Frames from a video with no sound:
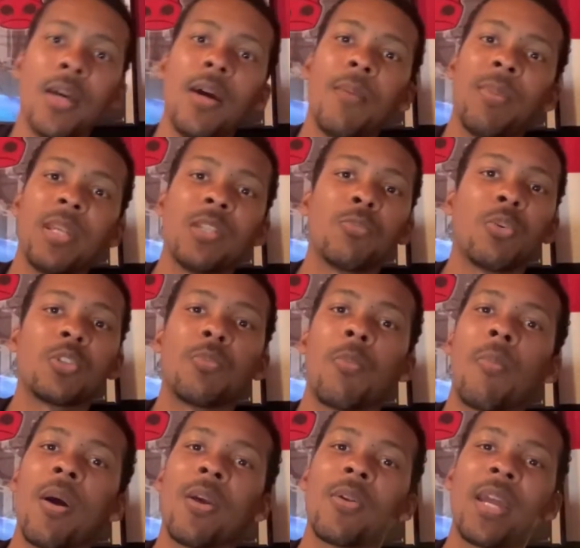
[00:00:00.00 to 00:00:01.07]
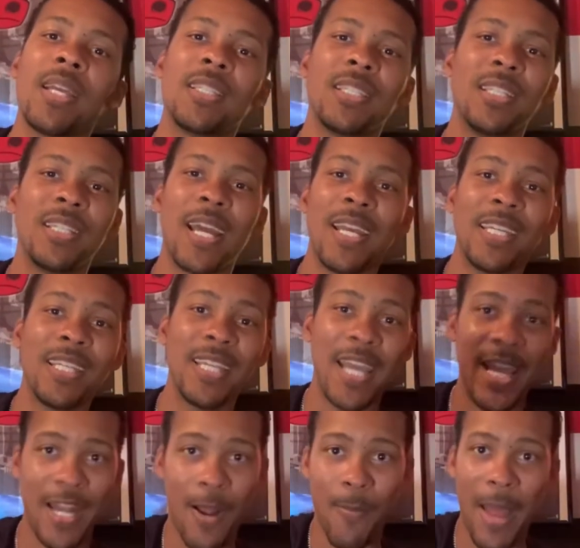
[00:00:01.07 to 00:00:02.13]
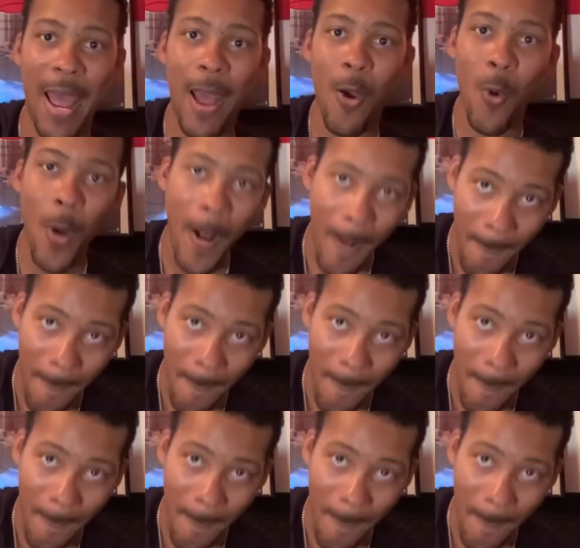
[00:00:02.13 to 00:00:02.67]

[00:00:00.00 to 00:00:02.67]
But this was Super Mario 1990, and I'm out.